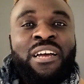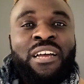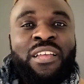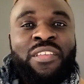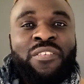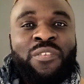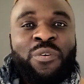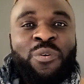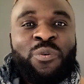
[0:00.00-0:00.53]

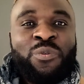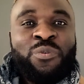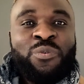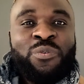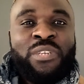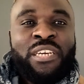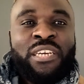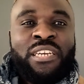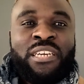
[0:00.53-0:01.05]
Uh, so
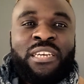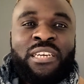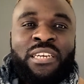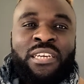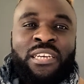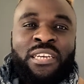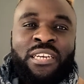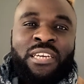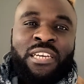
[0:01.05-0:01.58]
today
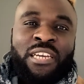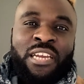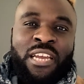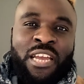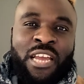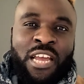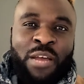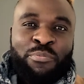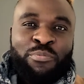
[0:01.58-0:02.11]

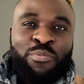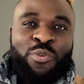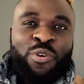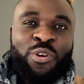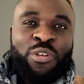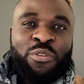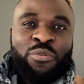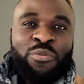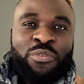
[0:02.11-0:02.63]
uh, I'm
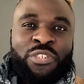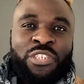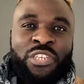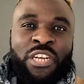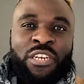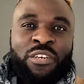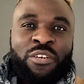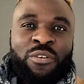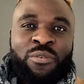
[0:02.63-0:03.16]
going to
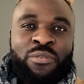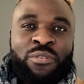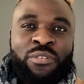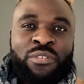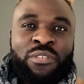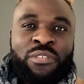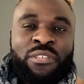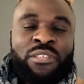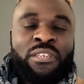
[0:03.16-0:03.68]

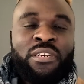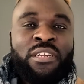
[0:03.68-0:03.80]
Shandon